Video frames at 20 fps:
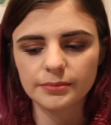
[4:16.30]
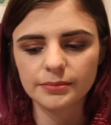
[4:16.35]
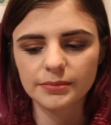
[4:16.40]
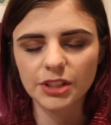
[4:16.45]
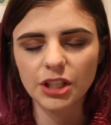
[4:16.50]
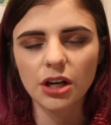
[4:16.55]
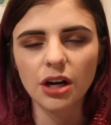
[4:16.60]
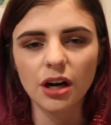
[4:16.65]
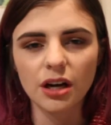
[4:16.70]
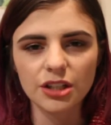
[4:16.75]

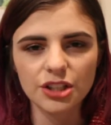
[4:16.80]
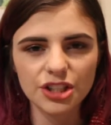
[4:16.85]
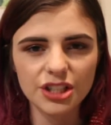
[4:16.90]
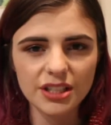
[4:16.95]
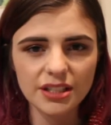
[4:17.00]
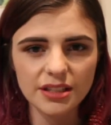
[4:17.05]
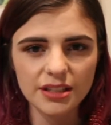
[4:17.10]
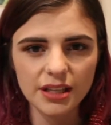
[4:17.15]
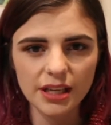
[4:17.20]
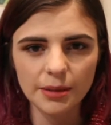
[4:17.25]

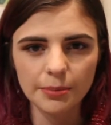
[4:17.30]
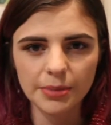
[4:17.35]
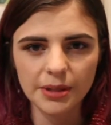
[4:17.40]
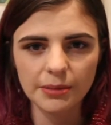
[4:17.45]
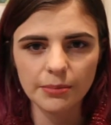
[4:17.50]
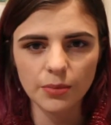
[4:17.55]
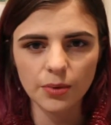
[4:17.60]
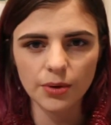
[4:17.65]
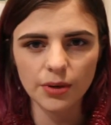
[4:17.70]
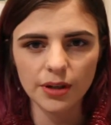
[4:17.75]
cautious, like be
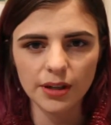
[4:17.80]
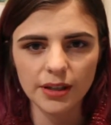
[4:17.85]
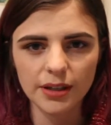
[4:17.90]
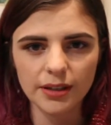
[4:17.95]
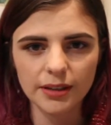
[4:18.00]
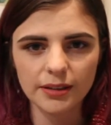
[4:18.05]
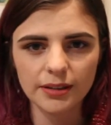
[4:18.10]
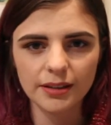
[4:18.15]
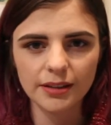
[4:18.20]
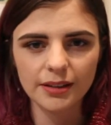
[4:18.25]

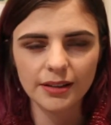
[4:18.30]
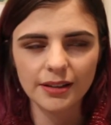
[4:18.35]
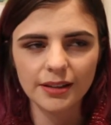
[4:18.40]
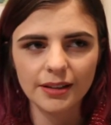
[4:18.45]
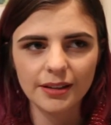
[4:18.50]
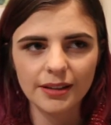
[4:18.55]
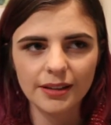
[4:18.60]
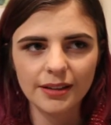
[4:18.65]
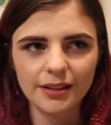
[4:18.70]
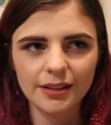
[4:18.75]
more,
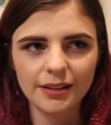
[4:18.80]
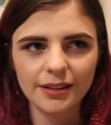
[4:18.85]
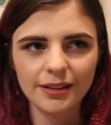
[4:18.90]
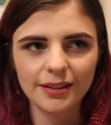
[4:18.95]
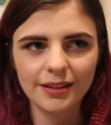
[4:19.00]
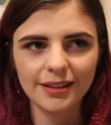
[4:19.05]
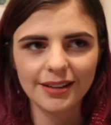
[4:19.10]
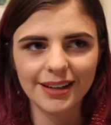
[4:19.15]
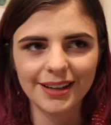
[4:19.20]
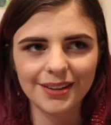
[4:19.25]

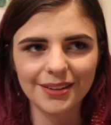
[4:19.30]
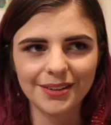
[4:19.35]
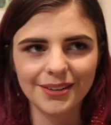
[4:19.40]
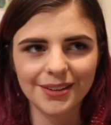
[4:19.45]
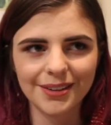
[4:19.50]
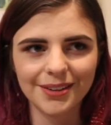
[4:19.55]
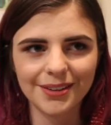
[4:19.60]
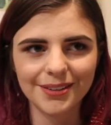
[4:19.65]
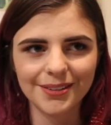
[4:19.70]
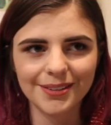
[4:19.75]
I don't
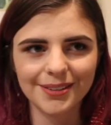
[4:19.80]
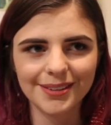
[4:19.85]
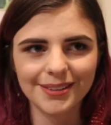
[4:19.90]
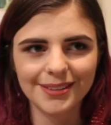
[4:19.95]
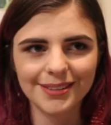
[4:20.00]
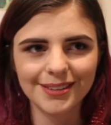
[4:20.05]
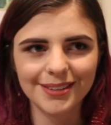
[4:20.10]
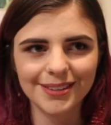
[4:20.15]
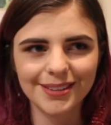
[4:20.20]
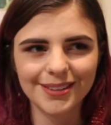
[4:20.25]
know,
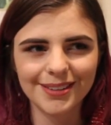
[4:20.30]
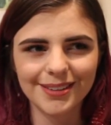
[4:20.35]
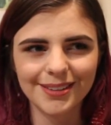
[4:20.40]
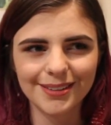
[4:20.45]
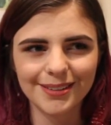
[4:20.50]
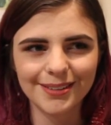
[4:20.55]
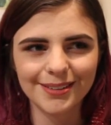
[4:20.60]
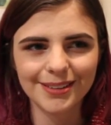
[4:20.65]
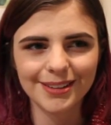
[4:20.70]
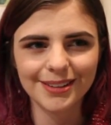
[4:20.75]

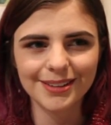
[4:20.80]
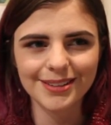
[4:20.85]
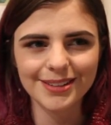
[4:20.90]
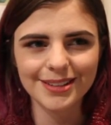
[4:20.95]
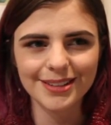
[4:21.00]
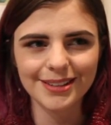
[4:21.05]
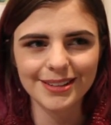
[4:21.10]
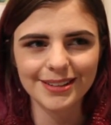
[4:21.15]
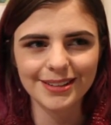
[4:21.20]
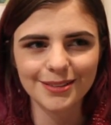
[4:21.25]
oh, there's
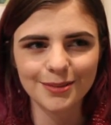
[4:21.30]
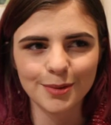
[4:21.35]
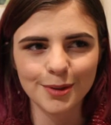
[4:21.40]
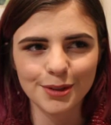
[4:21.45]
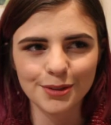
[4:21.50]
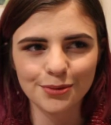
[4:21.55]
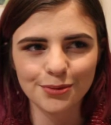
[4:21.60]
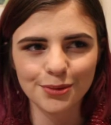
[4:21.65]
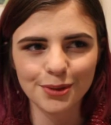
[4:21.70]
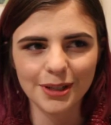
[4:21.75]
a
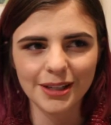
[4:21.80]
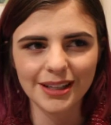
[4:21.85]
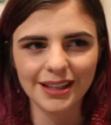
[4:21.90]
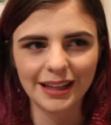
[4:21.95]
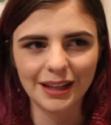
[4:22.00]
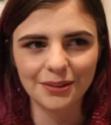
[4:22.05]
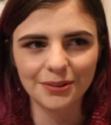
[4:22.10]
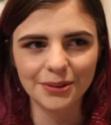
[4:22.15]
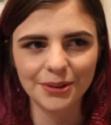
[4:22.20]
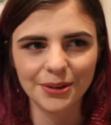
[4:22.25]
word for it and
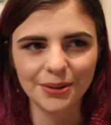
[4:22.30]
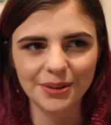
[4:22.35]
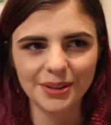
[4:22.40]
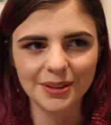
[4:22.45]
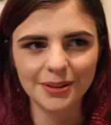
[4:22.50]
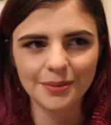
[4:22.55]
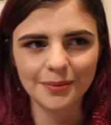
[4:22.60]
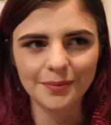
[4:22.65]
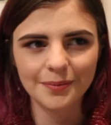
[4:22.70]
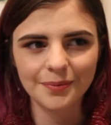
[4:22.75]
I don't know it.
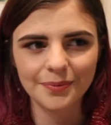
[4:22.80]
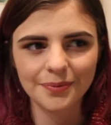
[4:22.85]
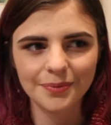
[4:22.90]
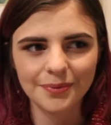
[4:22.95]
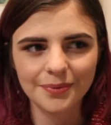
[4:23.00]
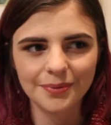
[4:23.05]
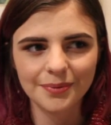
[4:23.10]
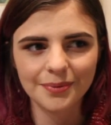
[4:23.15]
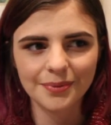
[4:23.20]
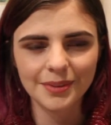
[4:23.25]

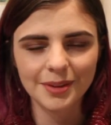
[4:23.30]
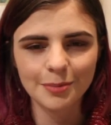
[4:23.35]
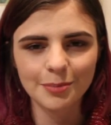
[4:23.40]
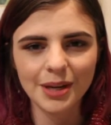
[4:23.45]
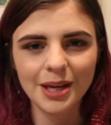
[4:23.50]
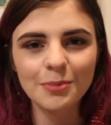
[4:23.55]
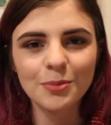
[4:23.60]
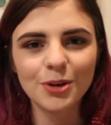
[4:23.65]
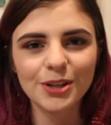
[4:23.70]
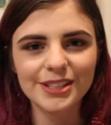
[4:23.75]

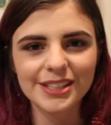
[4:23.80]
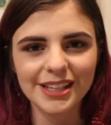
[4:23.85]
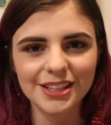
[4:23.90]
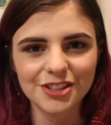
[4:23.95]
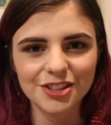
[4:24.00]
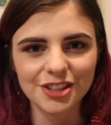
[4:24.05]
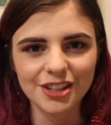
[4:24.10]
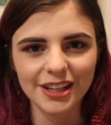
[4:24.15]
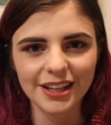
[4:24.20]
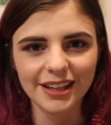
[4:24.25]
Pay more
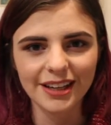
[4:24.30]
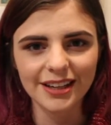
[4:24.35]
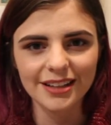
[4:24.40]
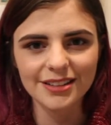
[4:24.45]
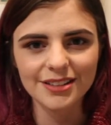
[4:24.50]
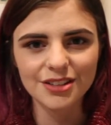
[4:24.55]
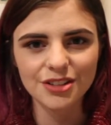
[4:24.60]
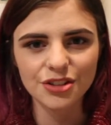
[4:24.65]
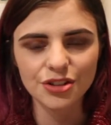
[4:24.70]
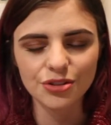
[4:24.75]
attention, I
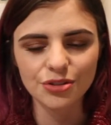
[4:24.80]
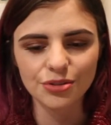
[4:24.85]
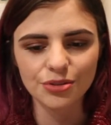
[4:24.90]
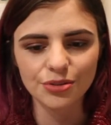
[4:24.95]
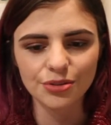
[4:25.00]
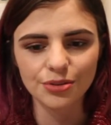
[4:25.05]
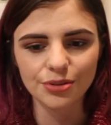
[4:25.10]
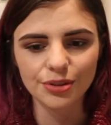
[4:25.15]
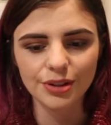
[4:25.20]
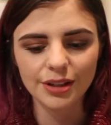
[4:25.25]
guess,
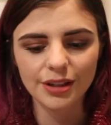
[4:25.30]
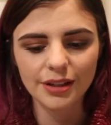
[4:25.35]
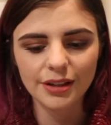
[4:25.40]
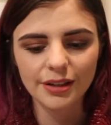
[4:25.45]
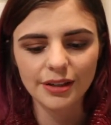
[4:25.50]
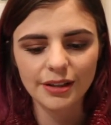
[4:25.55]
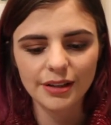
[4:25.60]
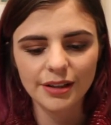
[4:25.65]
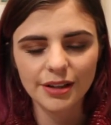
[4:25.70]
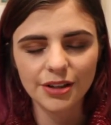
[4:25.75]
to
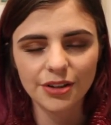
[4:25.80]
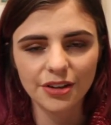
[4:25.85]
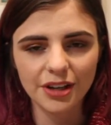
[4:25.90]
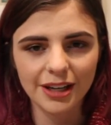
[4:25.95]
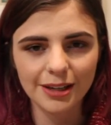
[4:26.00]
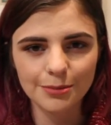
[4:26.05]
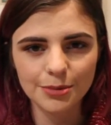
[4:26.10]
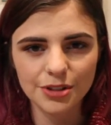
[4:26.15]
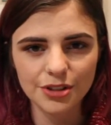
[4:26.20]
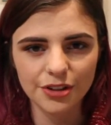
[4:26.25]
your
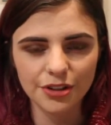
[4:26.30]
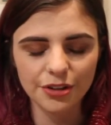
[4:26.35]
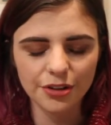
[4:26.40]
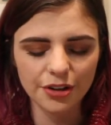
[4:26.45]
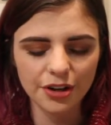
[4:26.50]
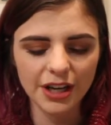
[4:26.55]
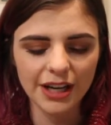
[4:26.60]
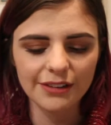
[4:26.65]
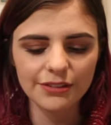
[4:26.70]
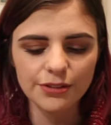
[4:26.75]
hamster. You're
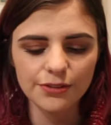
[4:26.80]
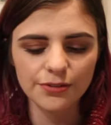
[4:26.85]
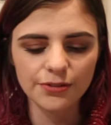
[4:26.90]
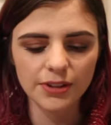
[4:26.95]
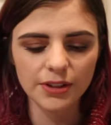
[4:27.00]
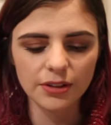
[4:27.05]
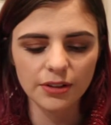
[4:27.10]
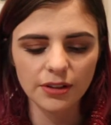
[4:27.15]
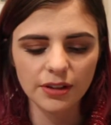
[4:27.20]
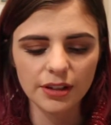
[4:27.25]
going to have to
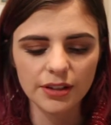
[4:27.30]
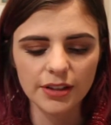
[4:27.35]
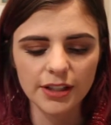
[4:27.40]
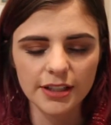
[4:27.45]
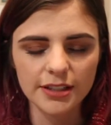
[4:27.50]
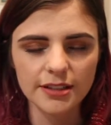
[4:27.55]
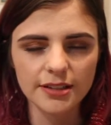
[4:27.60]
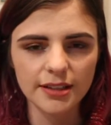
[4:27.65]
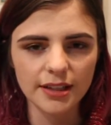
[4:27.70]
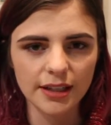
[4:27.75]
feel under
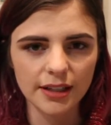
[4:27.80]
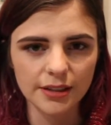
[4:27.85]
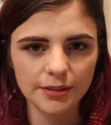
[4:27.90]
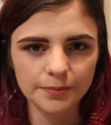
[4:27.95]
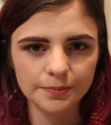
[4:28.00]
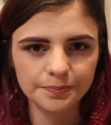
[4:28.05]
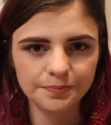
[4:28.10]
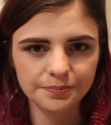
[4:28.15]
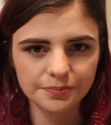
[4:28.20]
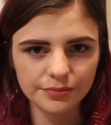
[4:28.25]
his
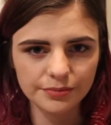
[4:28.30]
skin